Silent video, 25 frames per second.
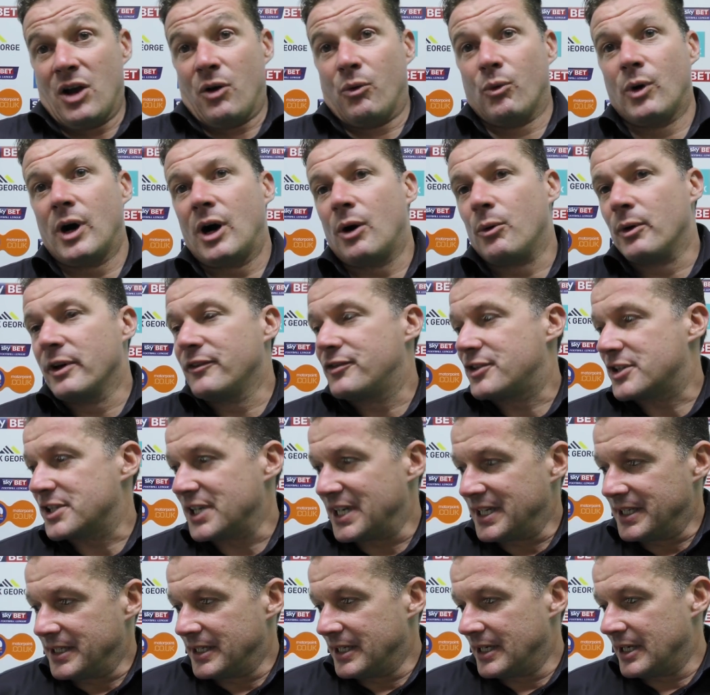Well, we've
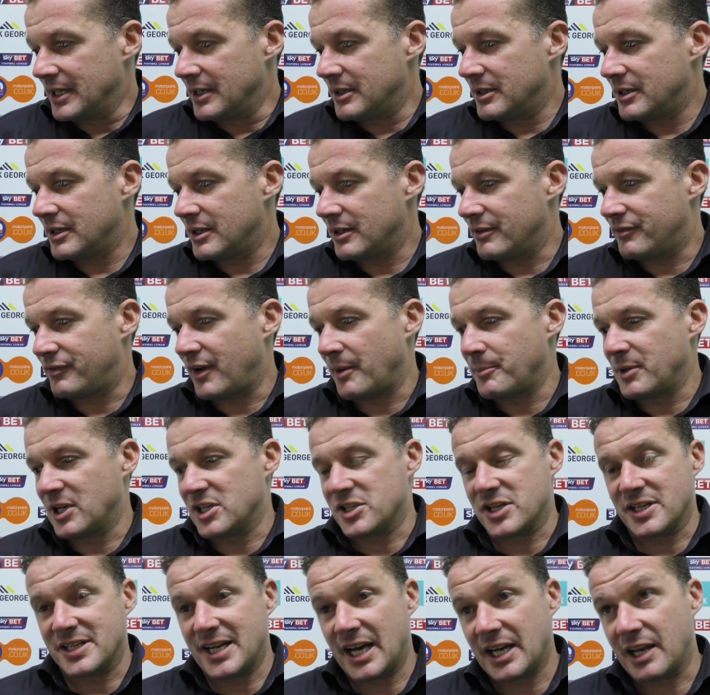seen a, a
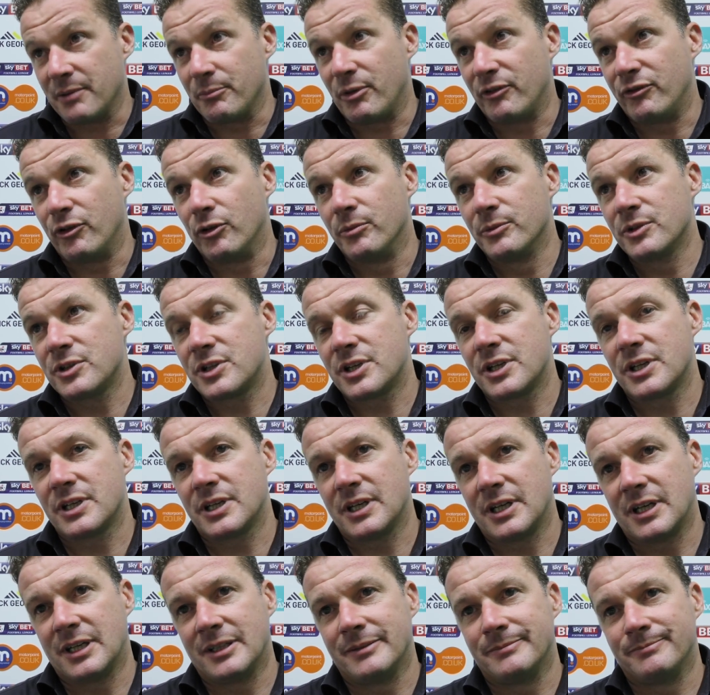fabulous attacking performance.
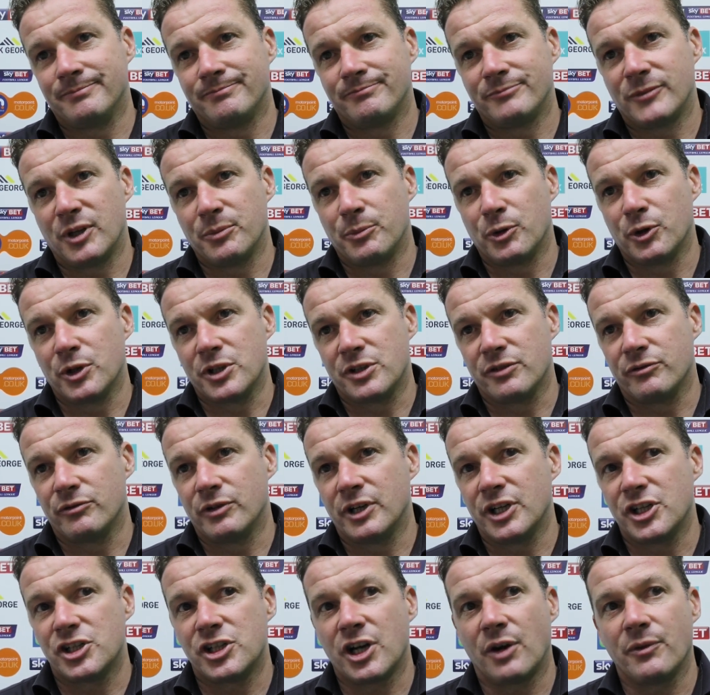Um, the boys have
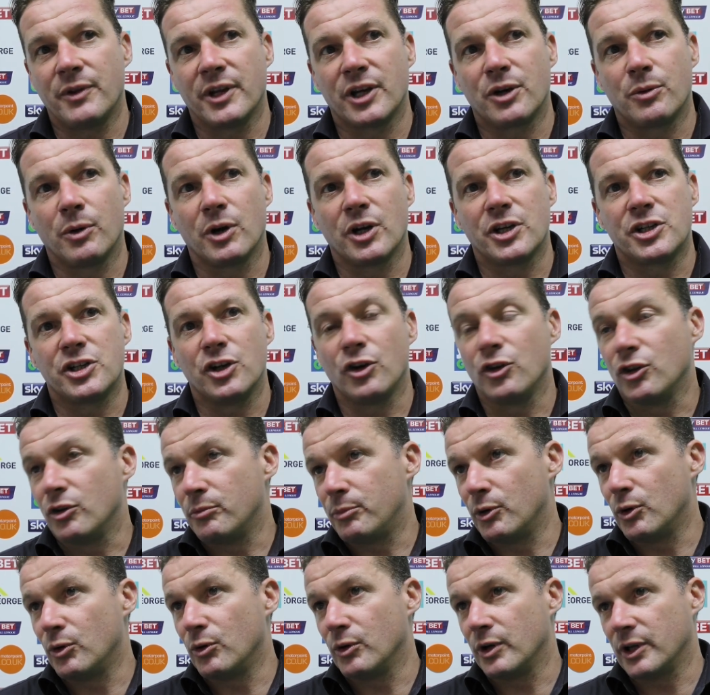really shown their quality on the
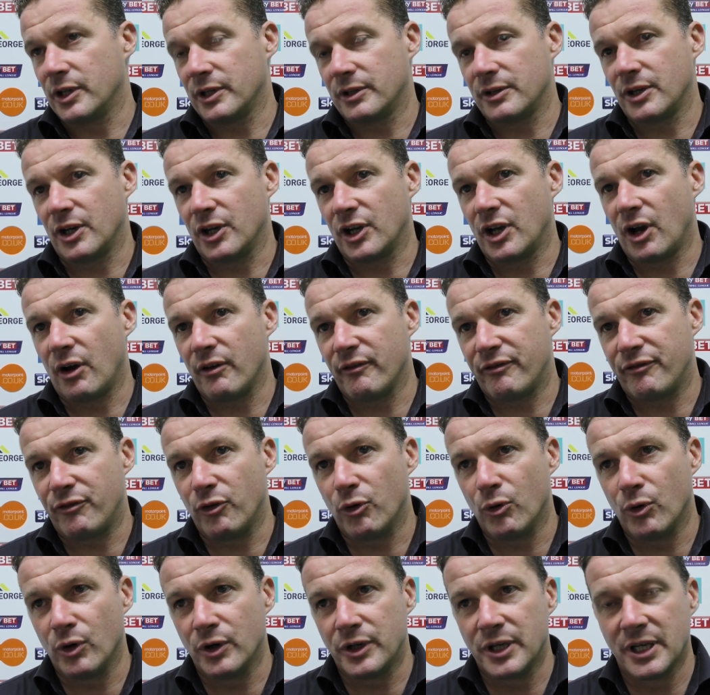ball and, and going
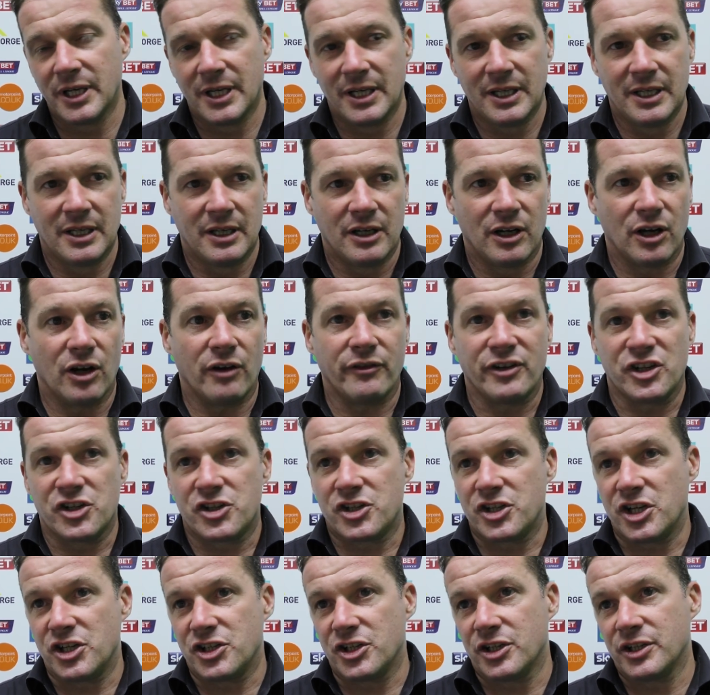forward. A lot of
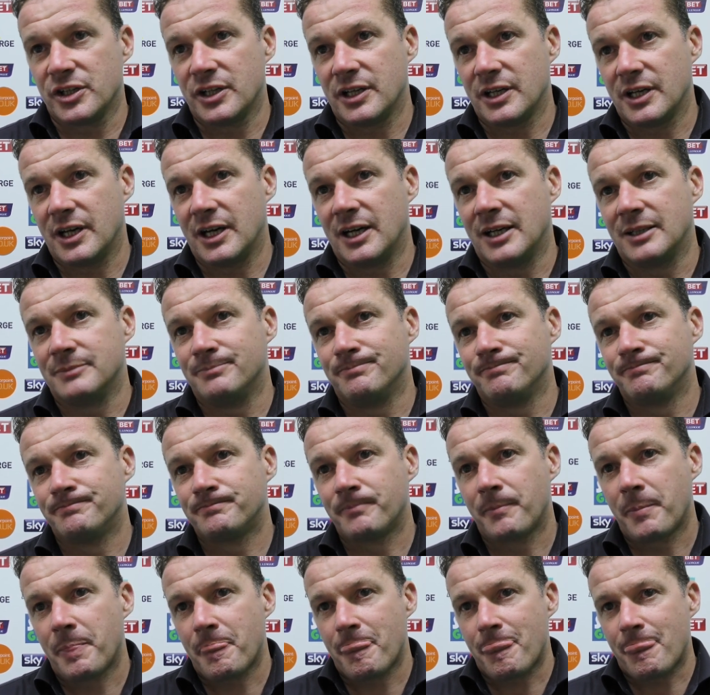incision, um,
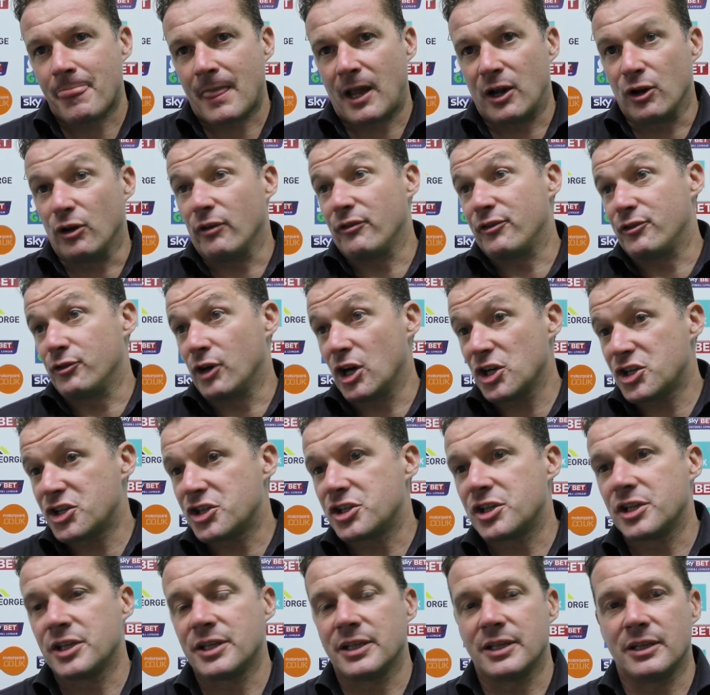a lot of
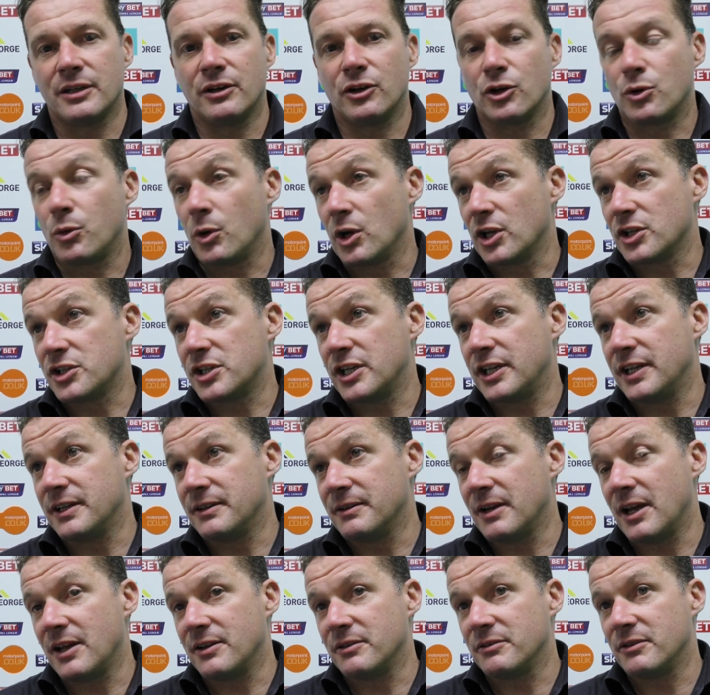thrust, a lot of quality
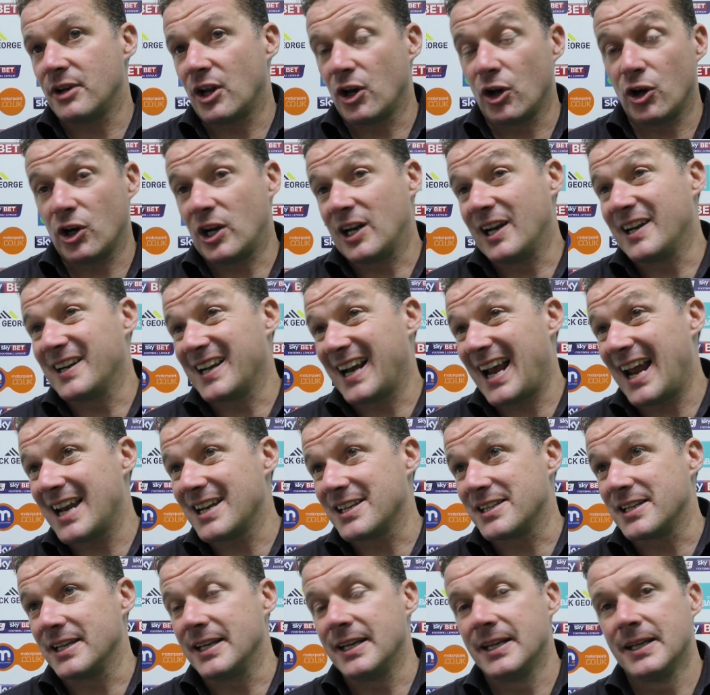and, and a lot of
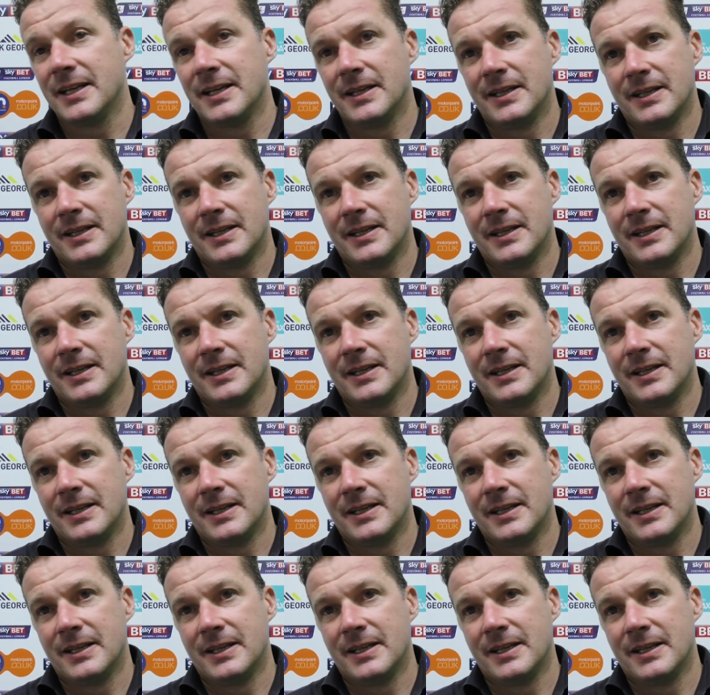clinicality.